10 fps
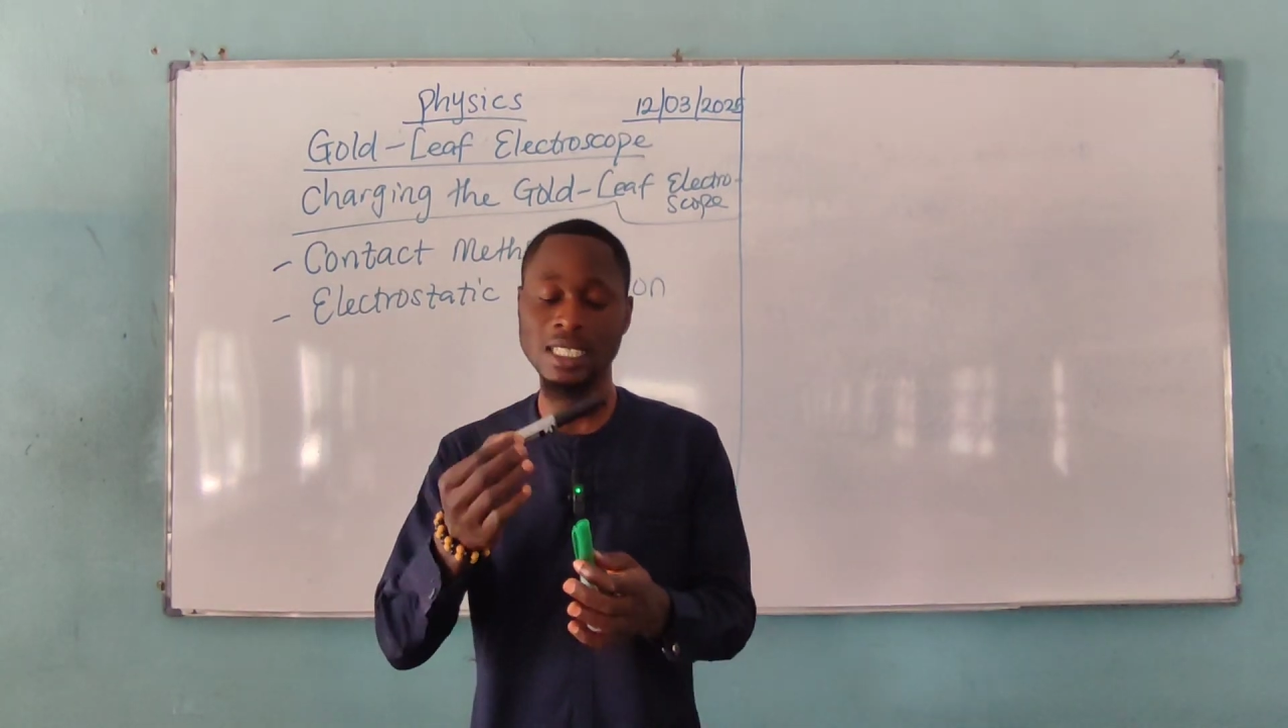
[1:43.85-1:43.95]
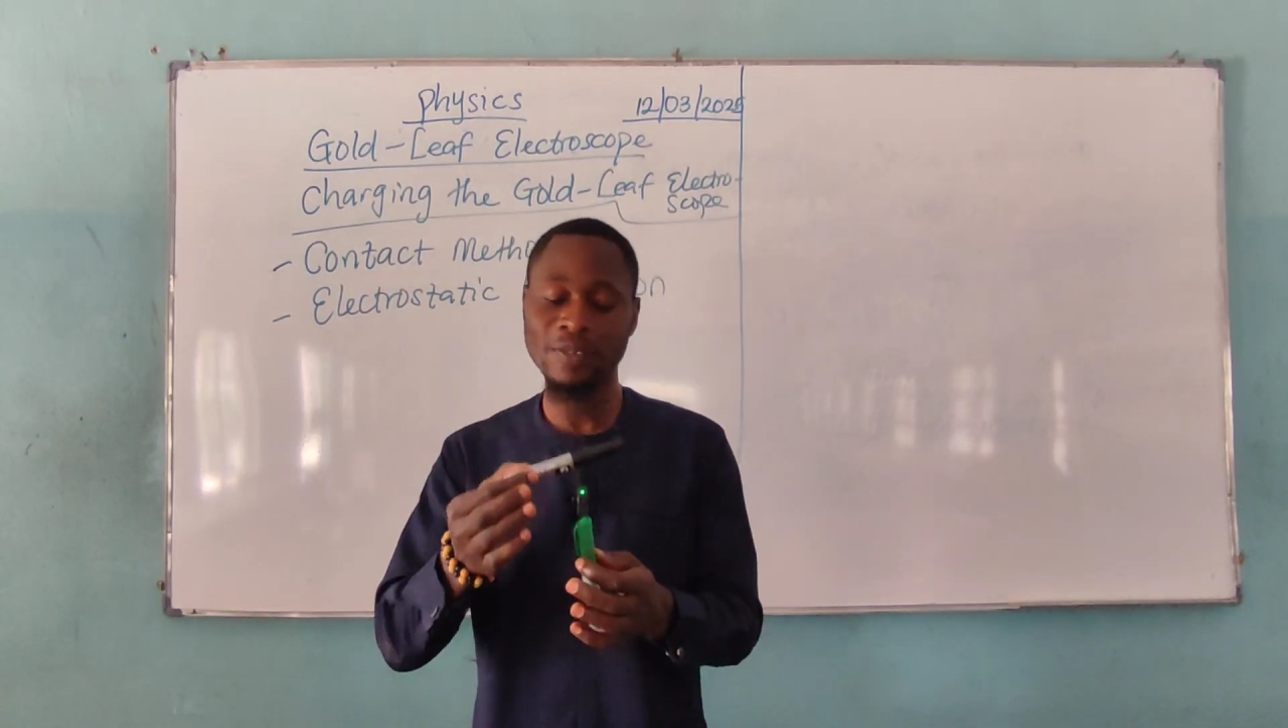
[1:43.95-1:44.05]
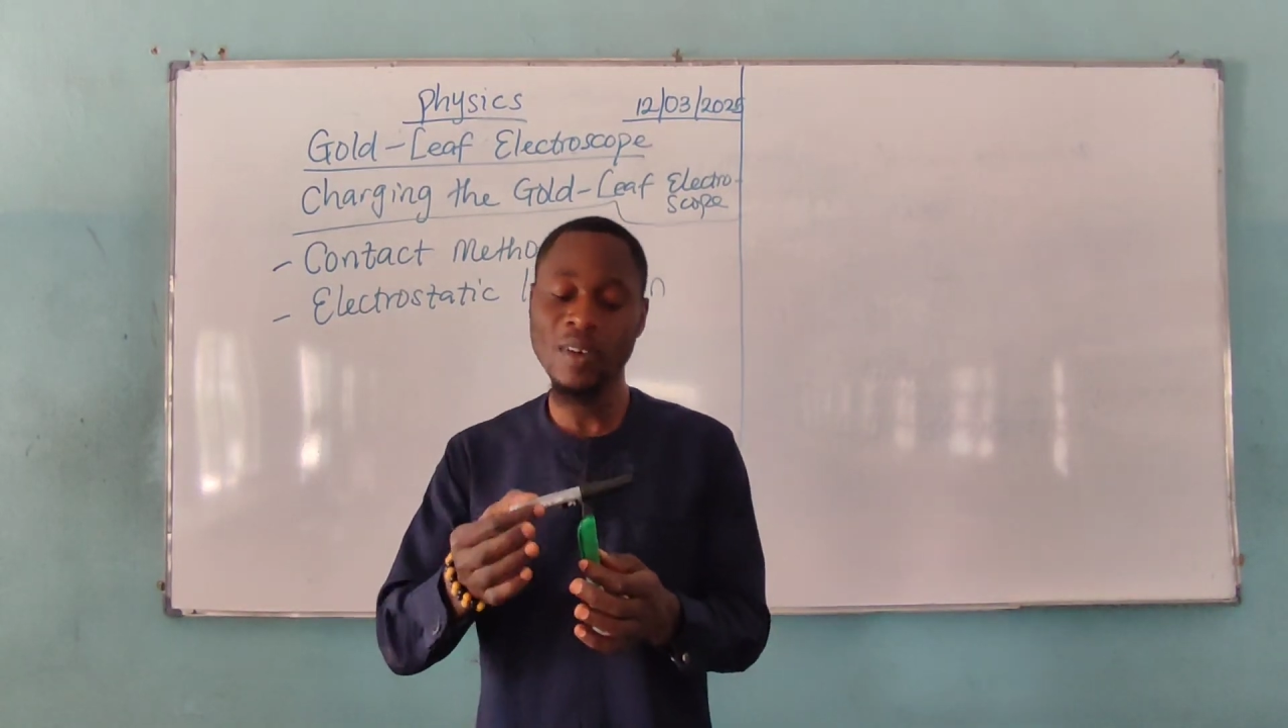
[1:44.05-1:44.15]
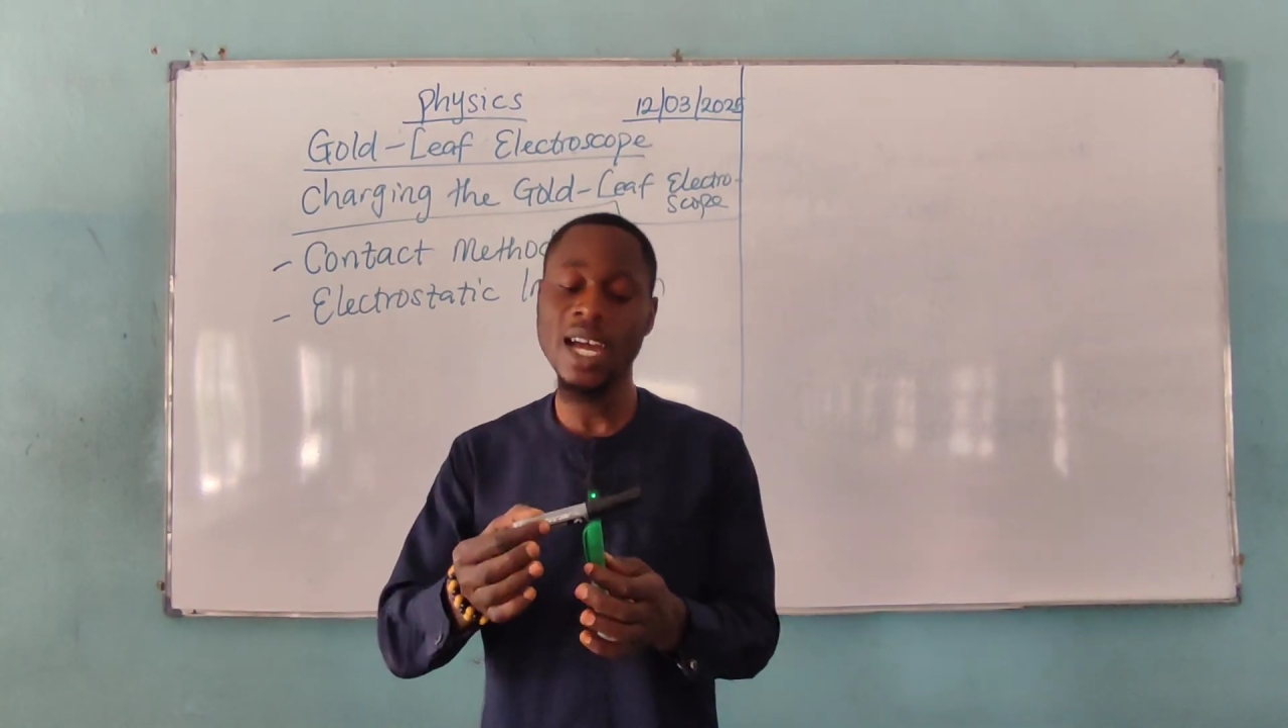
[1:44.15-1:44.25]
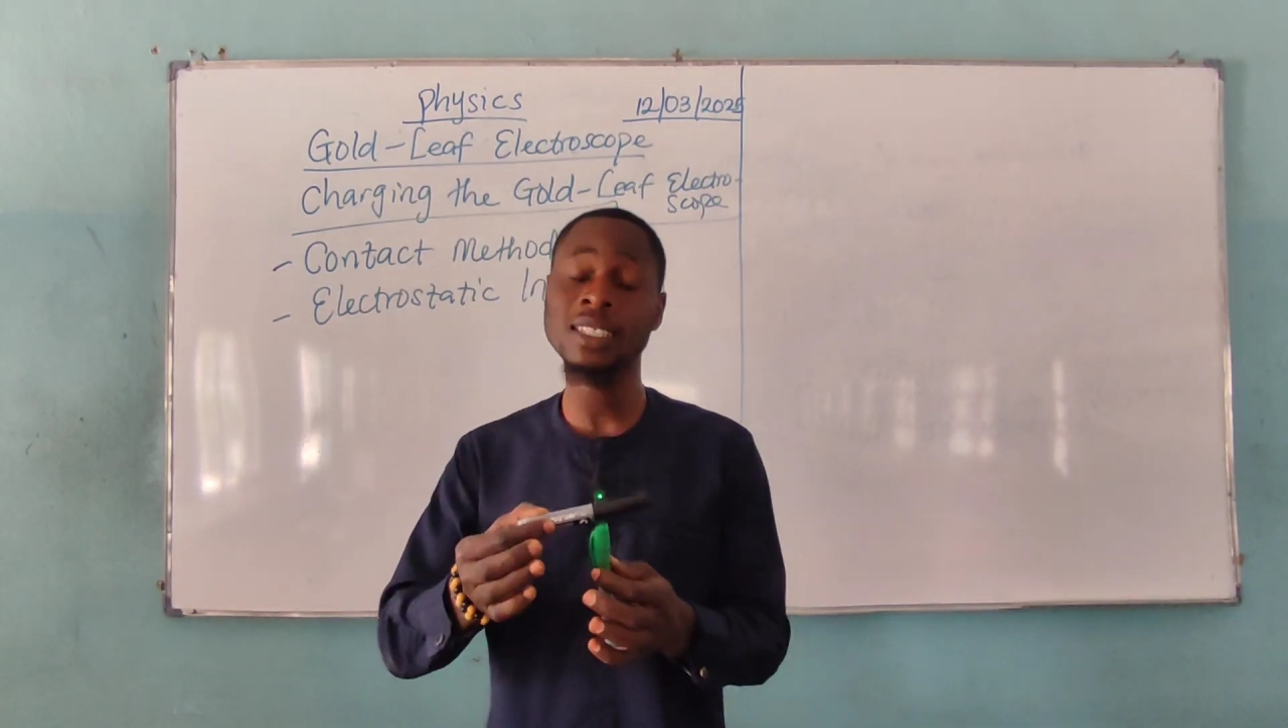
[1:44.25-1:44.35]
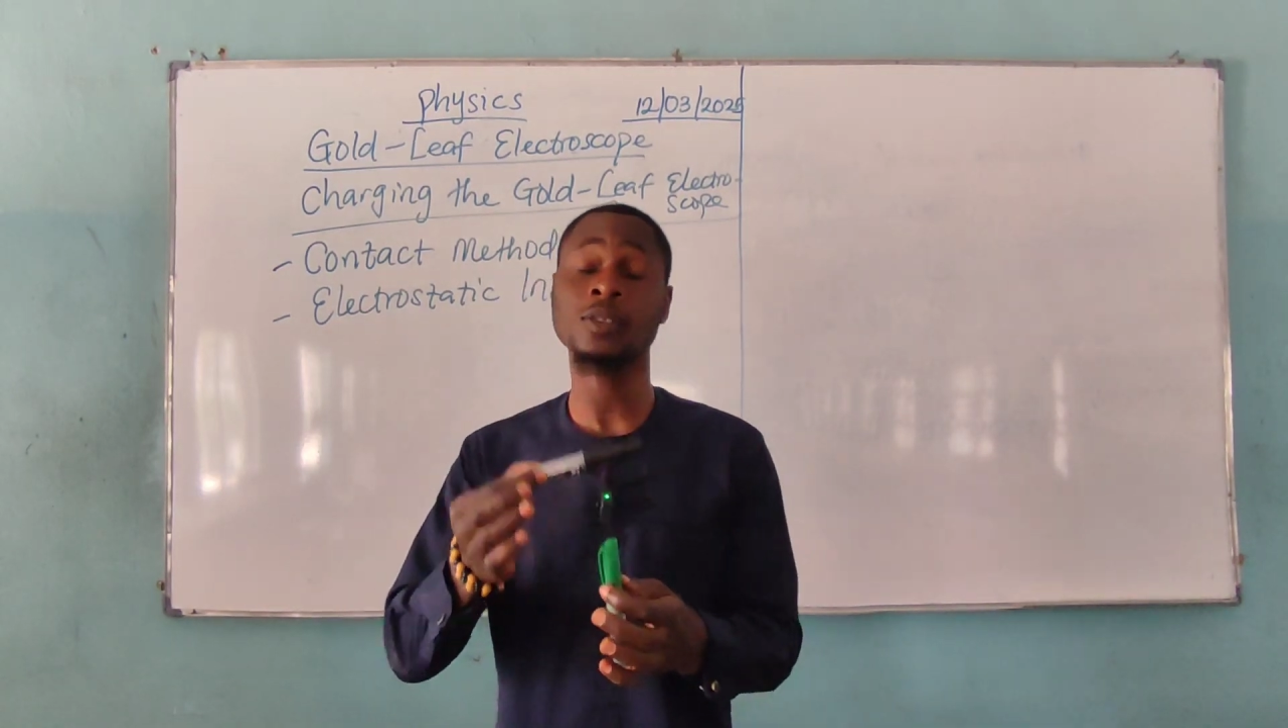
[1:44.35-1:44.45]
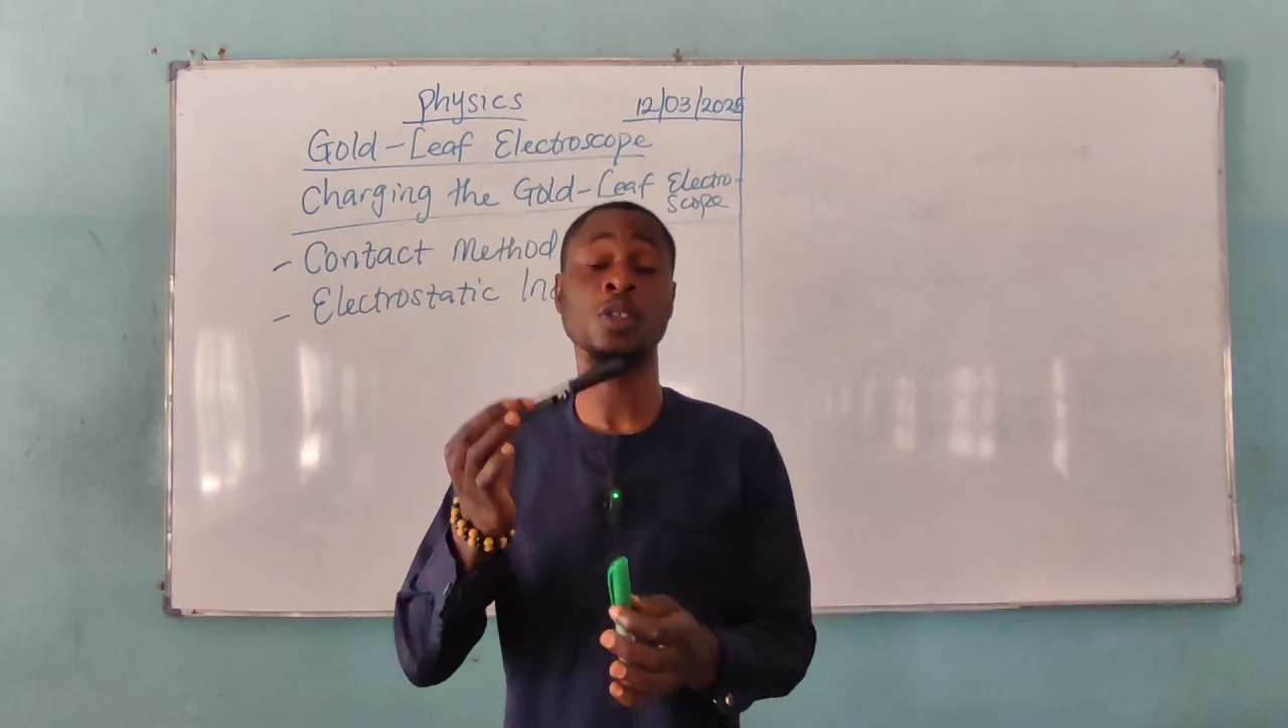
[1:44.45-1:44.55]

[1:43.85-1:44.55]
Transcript: device,